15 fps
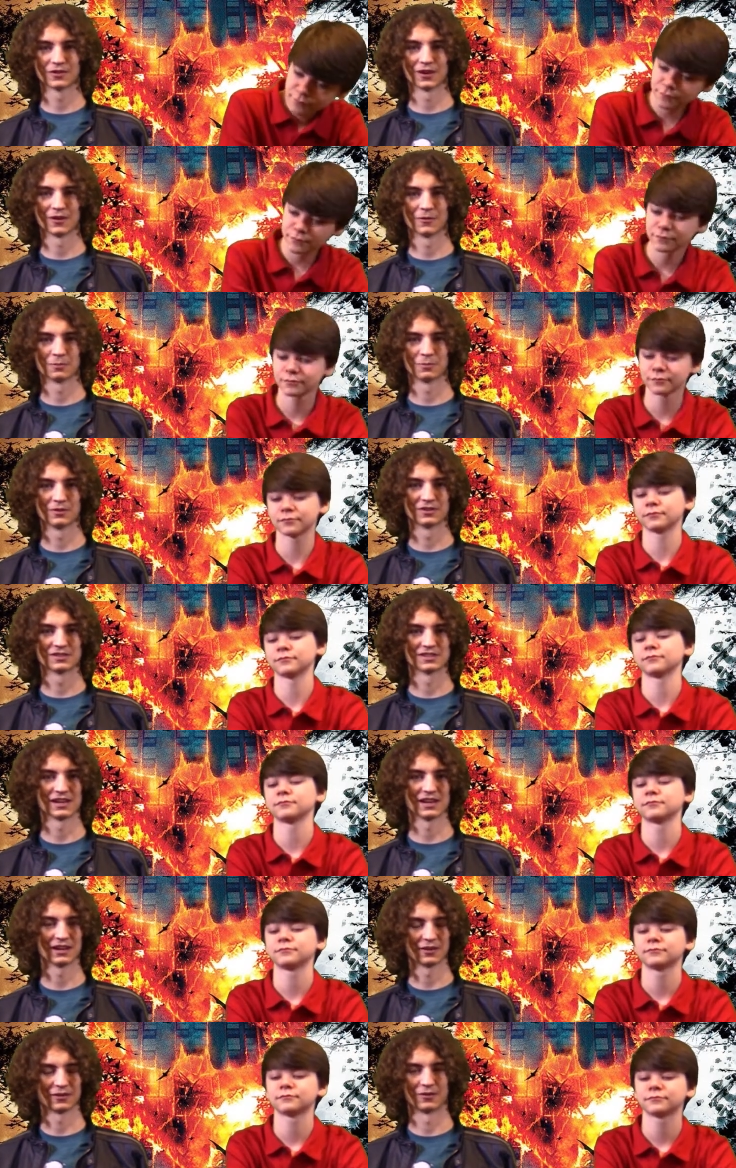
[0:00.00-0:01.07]
Speaker 1: comic books
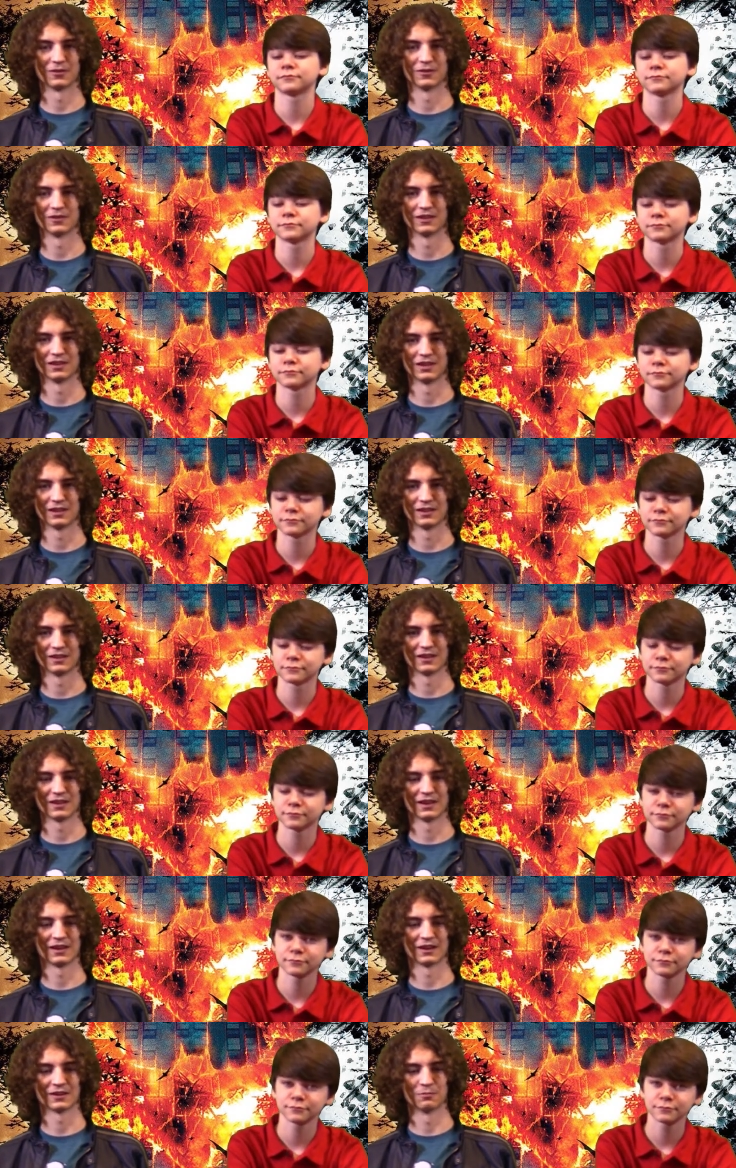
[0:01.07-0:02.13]
at all
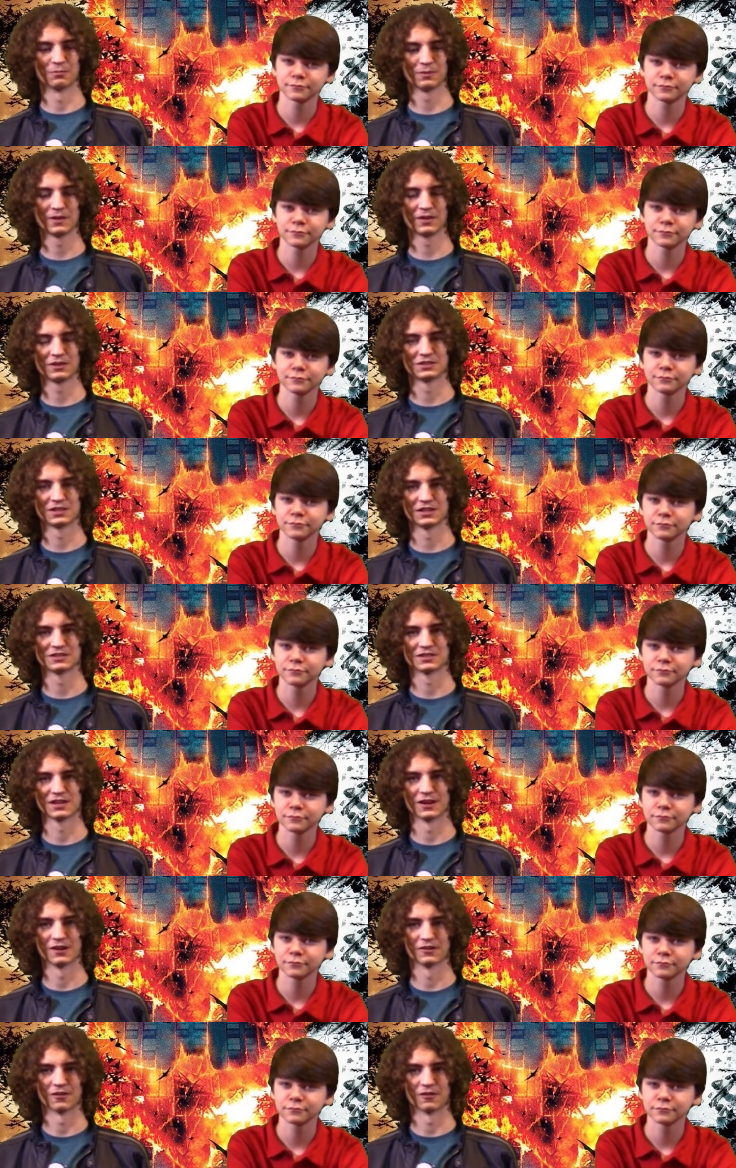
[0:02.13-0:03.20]
and completely changed the
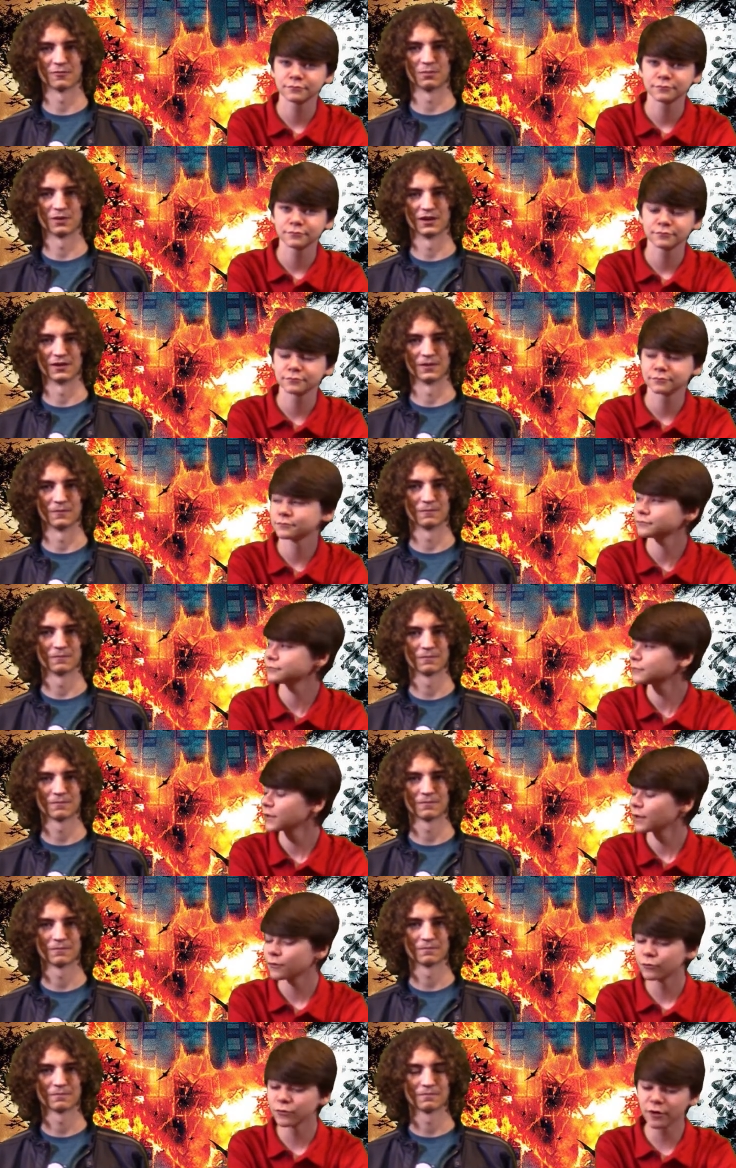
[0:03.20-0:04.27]
character of Bane.
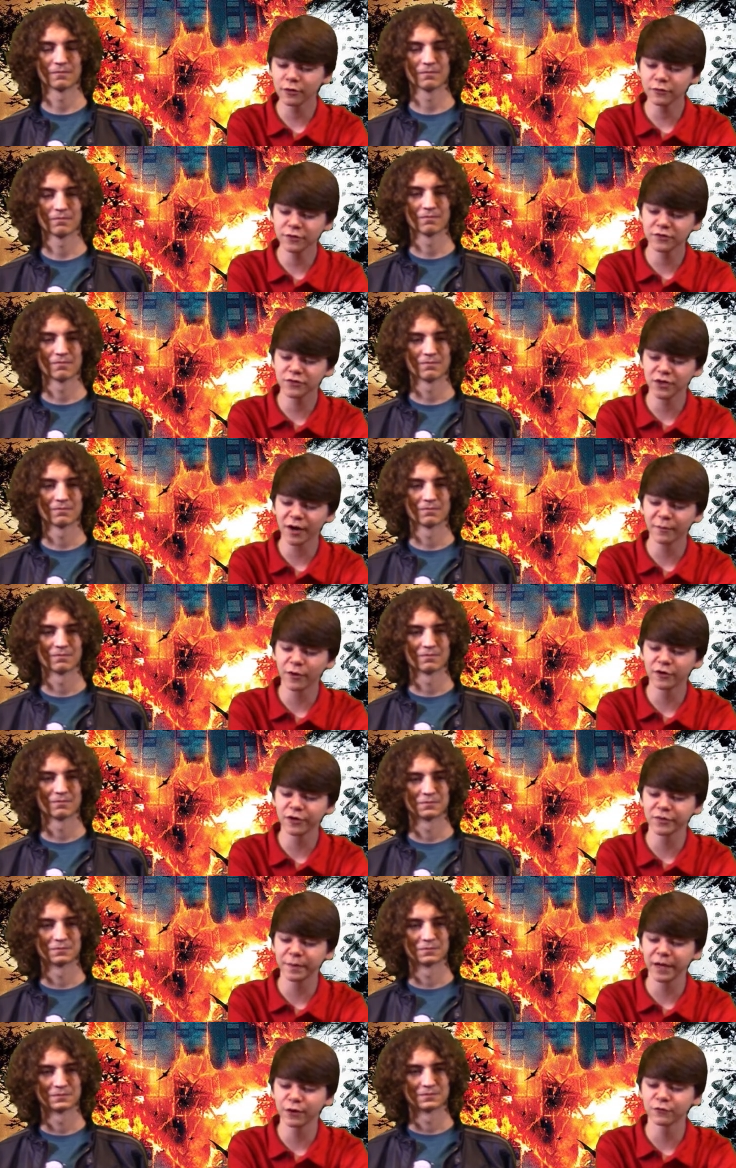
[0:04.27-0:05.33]
Speaker 2: Regardless, Tom Hardy's
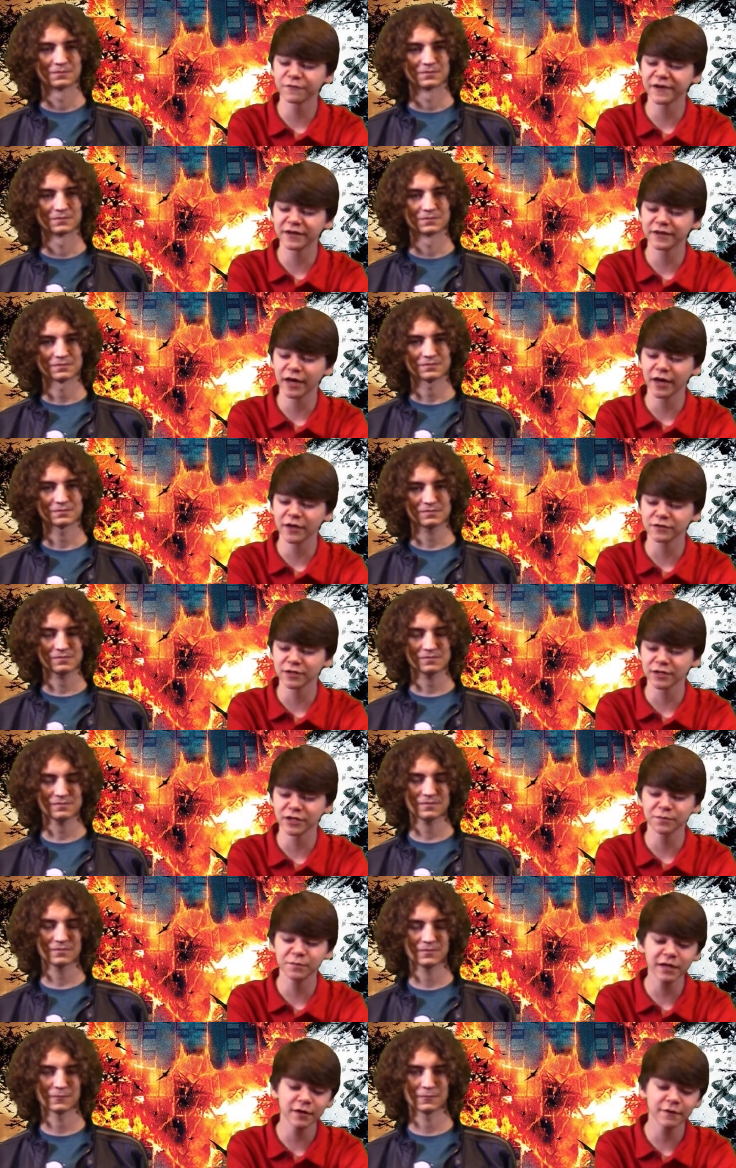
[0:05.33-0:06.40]
Bane was fantastic. And
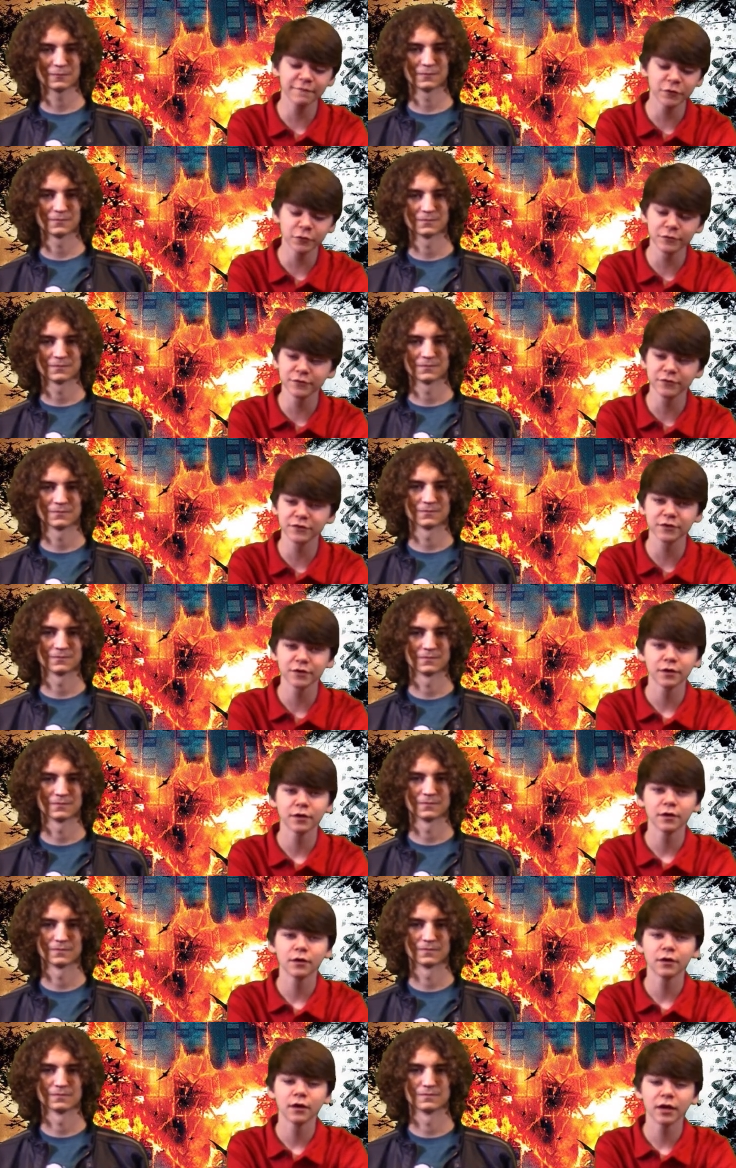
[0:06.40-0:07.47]
speaking of villains,
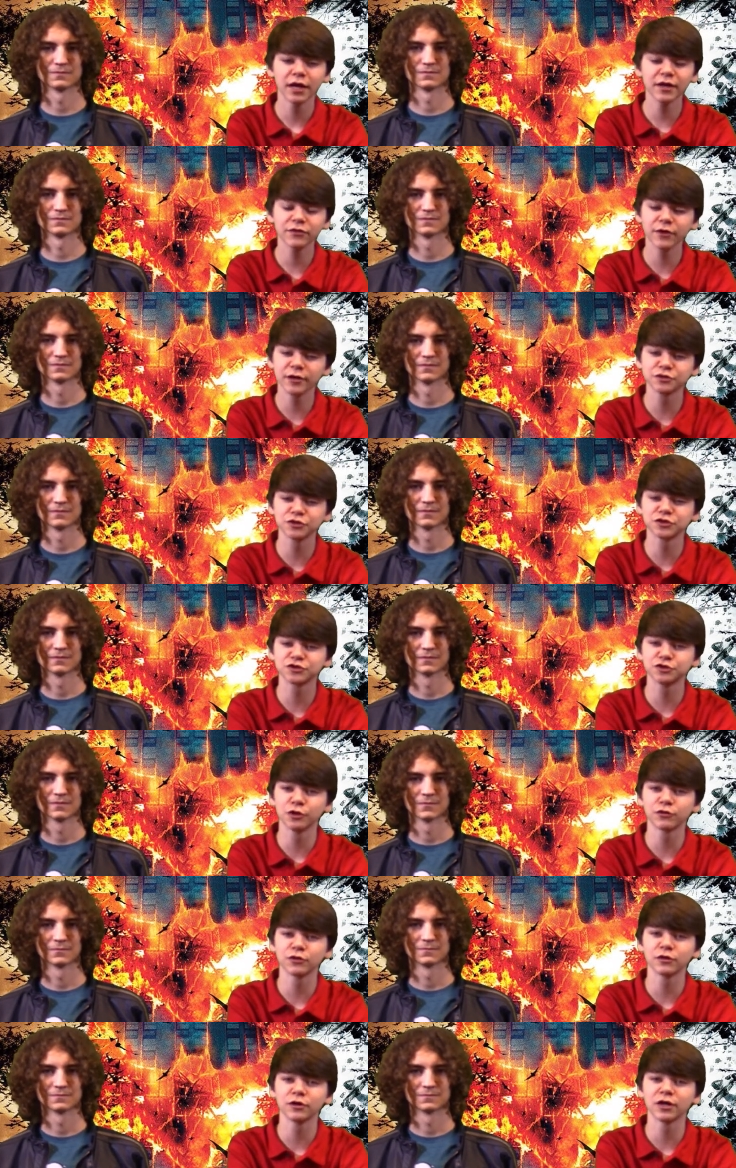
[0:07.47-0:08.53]
Heath Ledger's
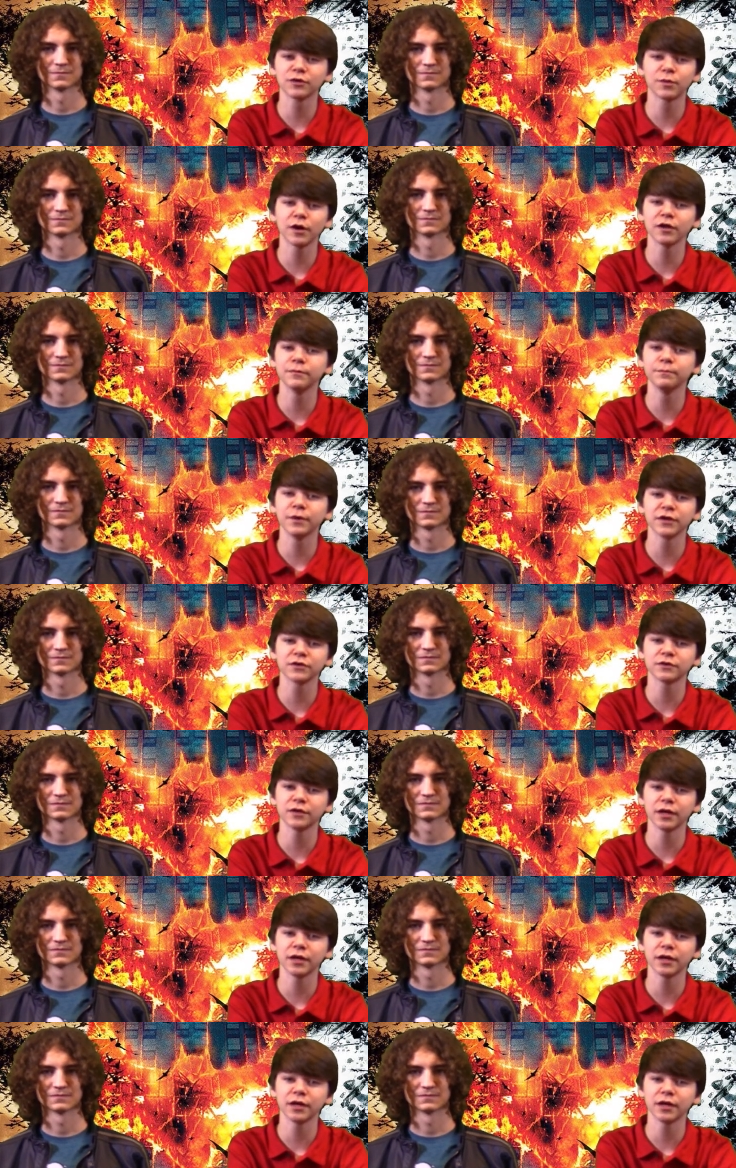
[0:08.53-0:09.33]
Joker is probably the best